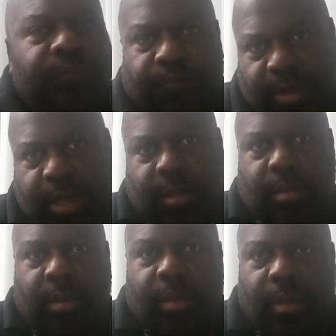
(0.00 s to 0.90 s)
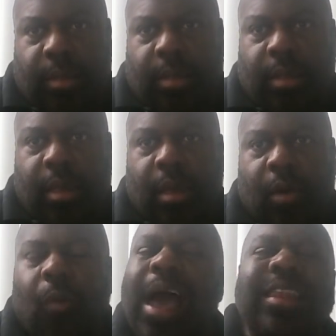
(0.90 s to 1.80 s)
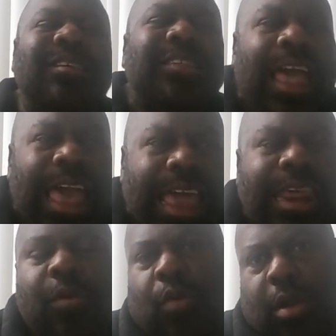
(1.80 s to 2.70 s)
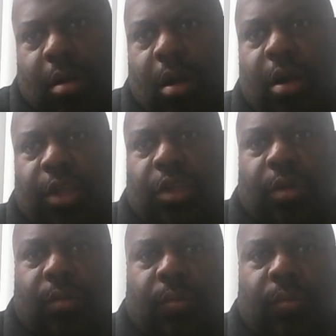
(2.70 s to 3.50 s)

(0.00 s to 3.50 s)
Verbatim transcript: feel, why does anyone argue